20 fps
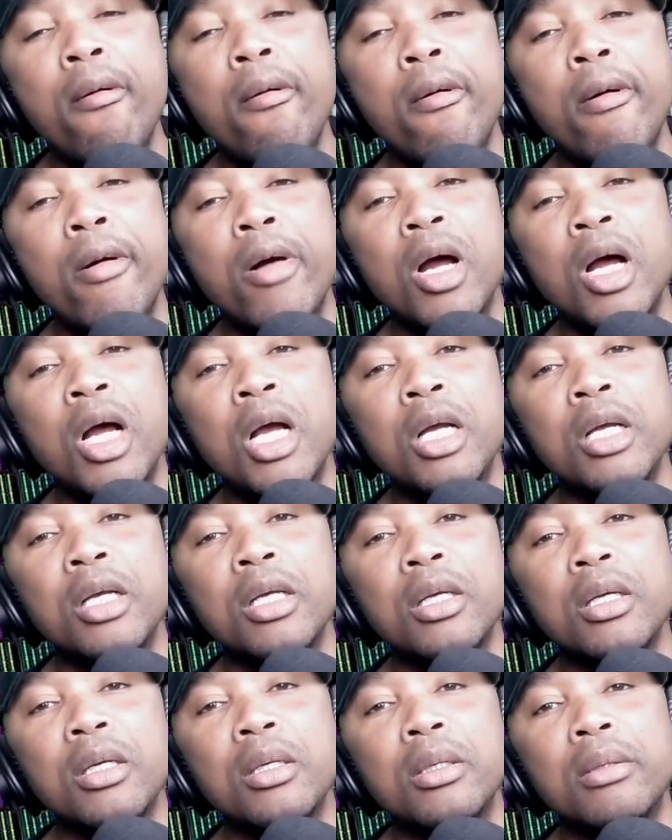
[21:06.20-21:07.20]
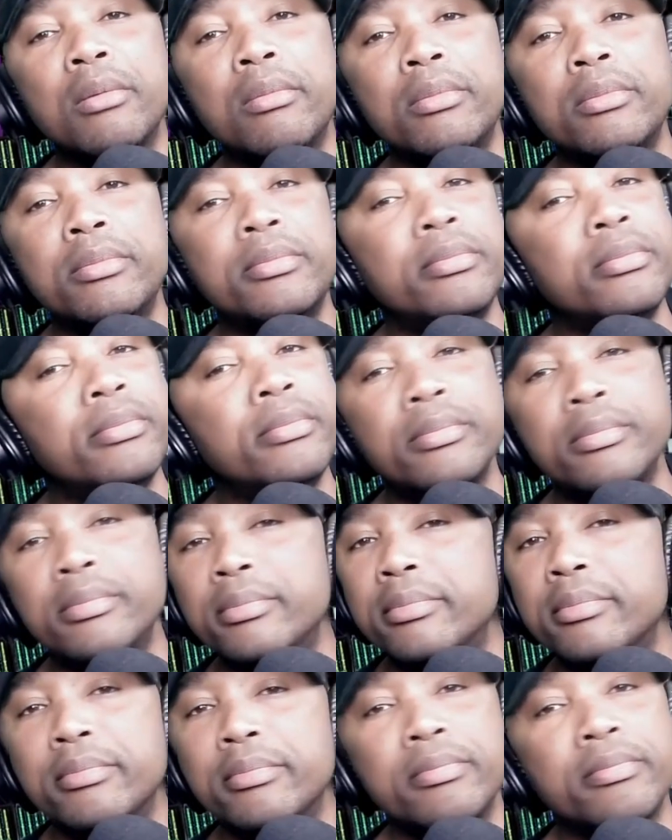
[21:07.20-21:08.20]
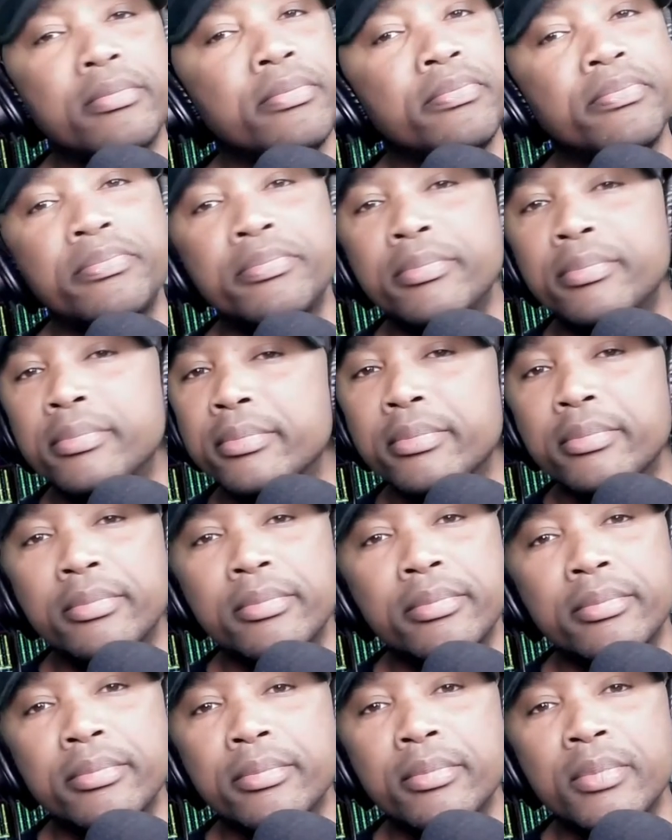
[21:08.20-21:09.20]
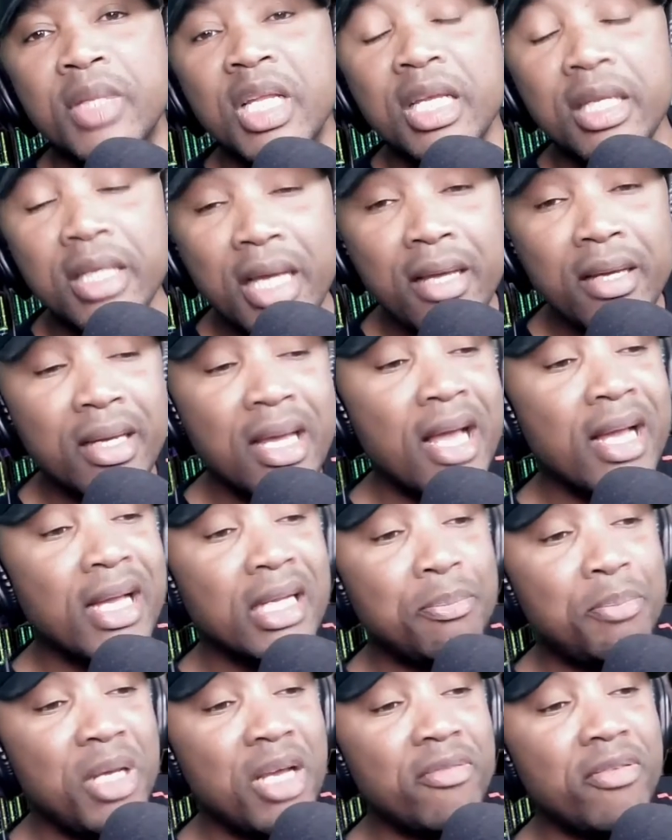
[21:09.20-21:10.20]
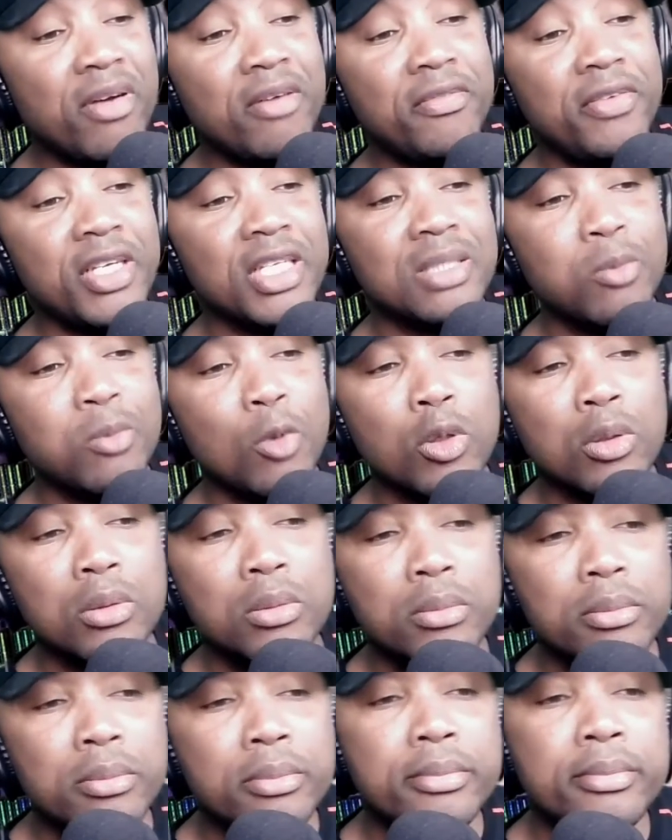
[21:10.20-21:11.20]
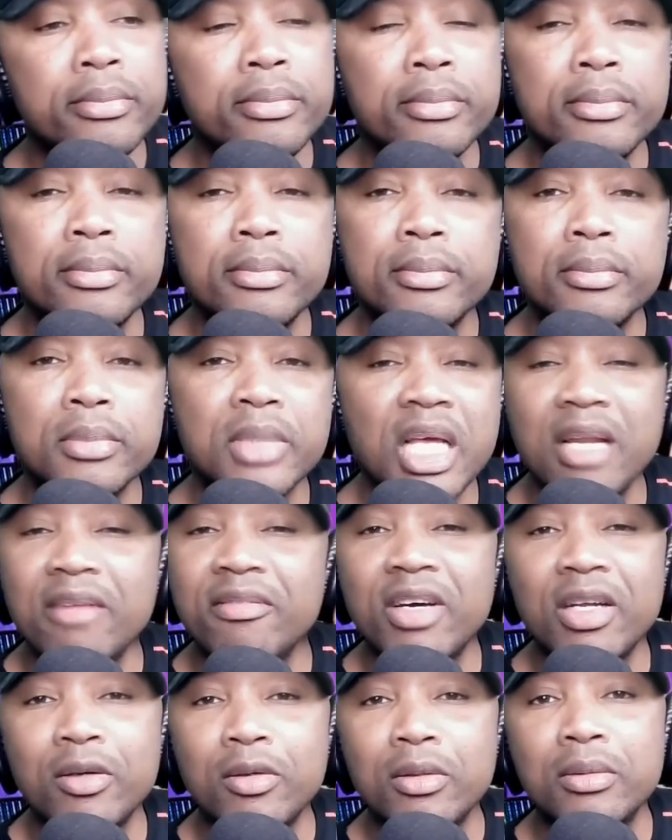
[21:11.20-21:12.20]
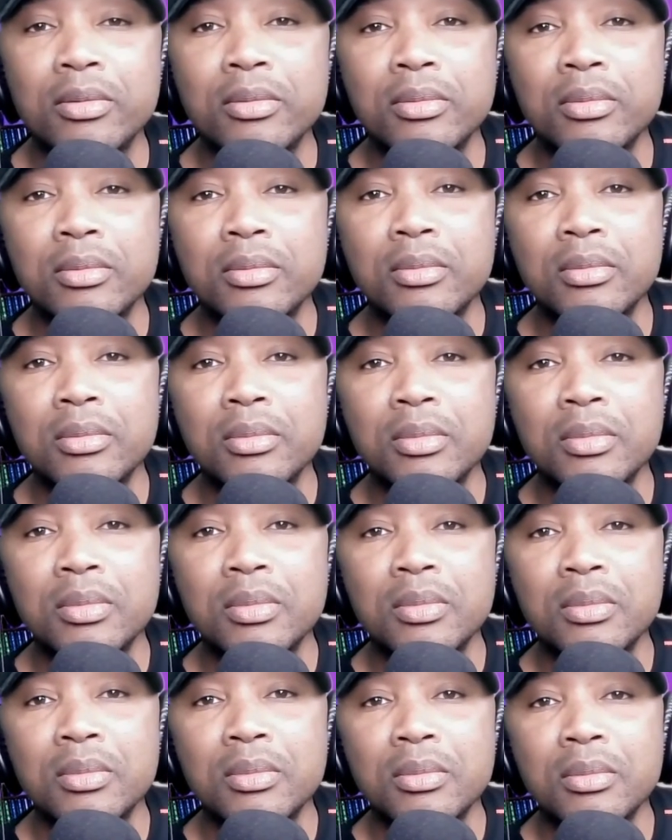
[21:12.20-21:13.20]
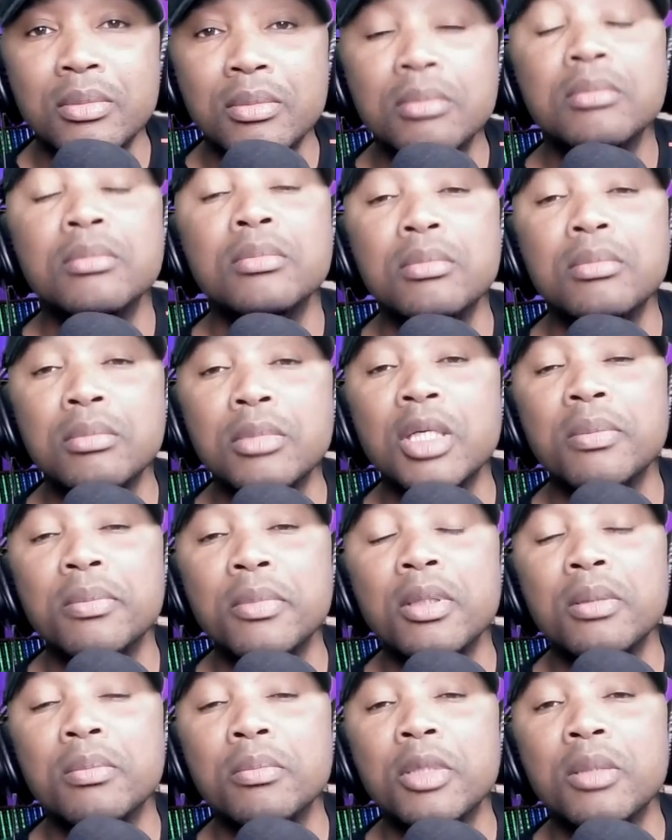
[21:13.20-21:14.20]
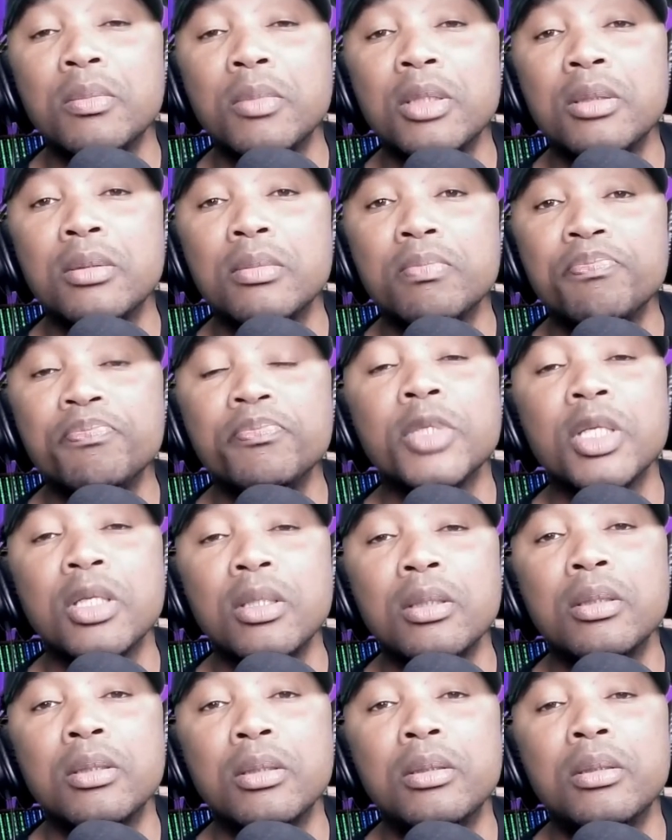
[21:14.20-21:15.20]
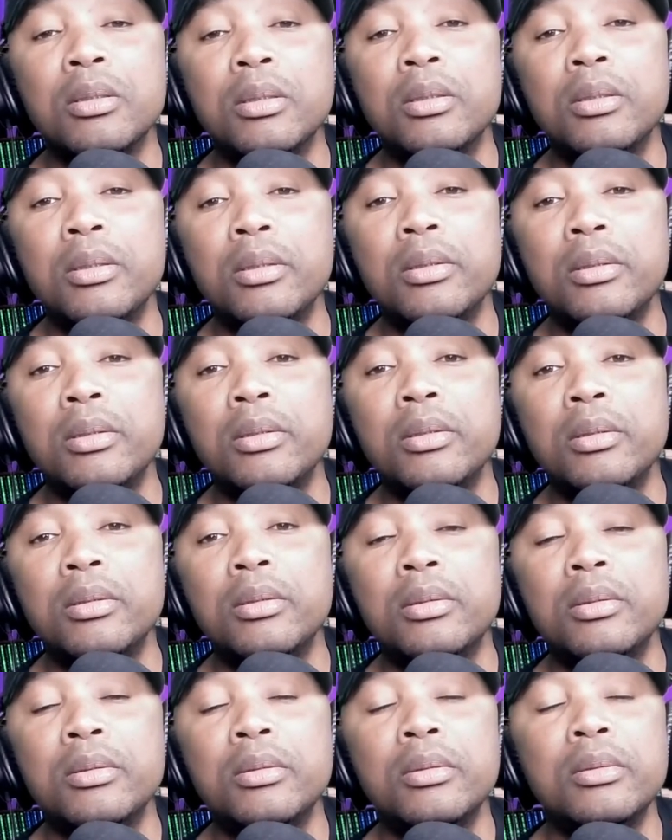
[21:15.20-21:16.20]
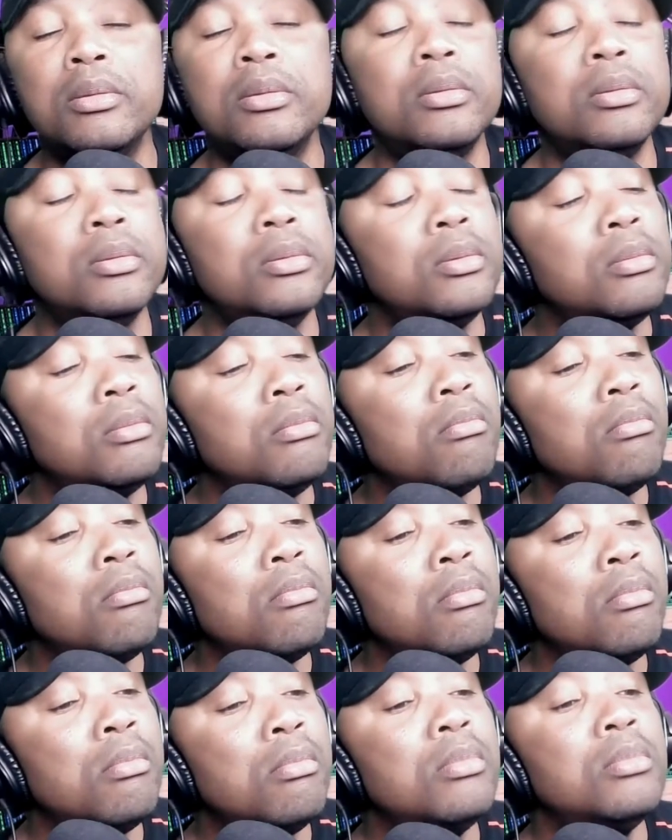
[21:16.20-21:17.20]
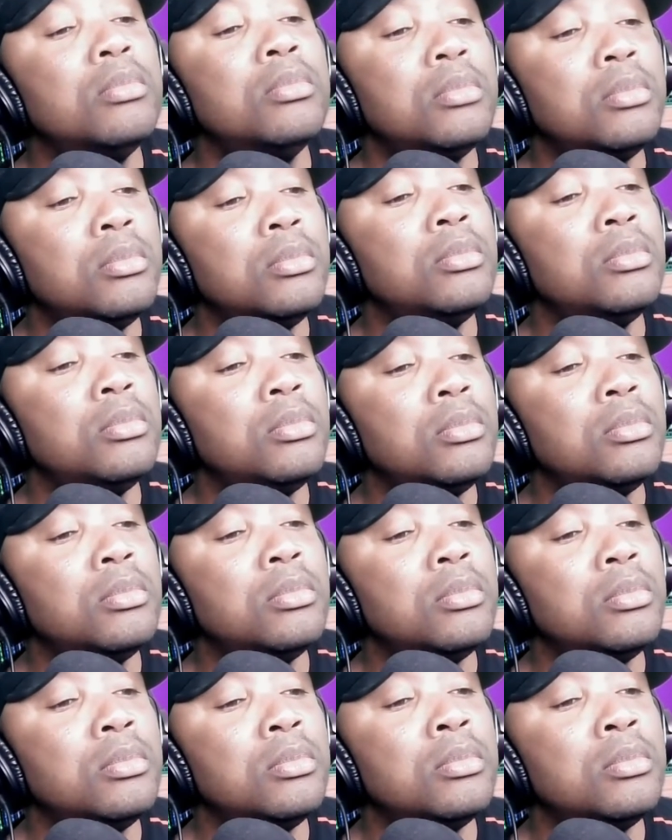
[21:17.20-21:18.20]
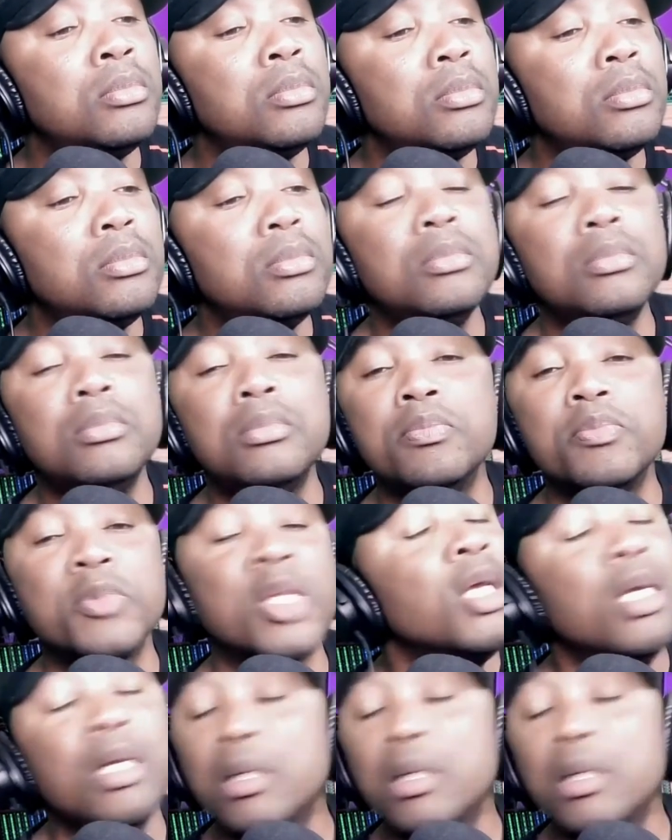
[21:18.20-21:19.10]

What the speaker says: Right, I Facebook, you know, must say Facebook no monetize like YouTube. But it appeared you have to create. No, nothing like that. But just did a post for fun, right?